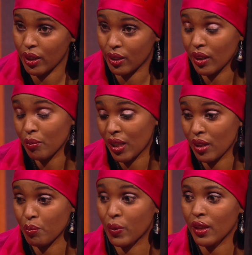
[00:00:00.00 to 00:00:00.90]

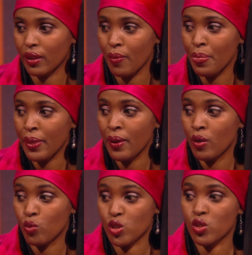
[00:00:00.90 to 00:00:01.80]
grandmother brother
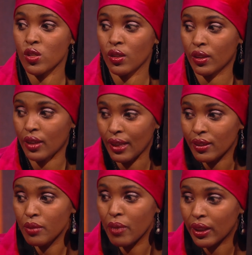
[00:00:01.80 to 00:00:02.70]
was
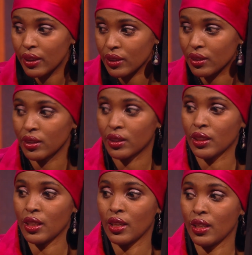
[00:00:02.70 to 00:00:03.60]
cutting my clitoris
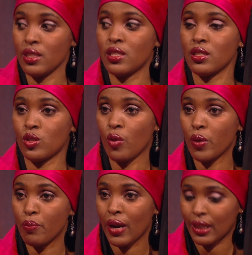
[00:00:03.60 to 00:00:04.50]
and
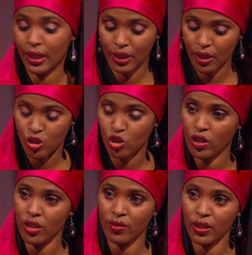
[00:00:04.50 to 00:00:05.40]
sewing back, and there's not
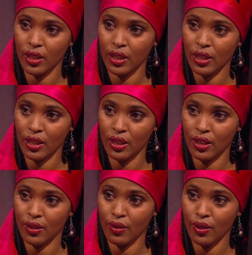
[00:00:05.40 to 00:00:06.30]
even
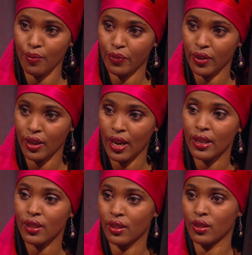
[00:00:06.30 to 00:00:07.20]

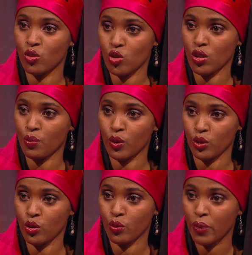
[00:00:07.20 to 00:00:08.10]
anything to support
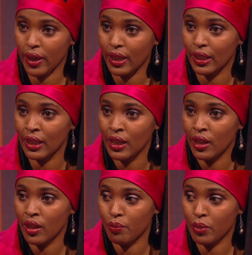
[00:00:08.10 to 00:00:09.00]
you pain
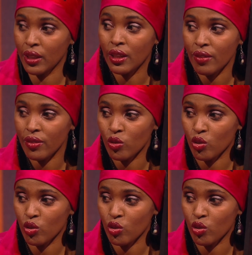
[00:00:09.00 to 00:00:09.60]
being given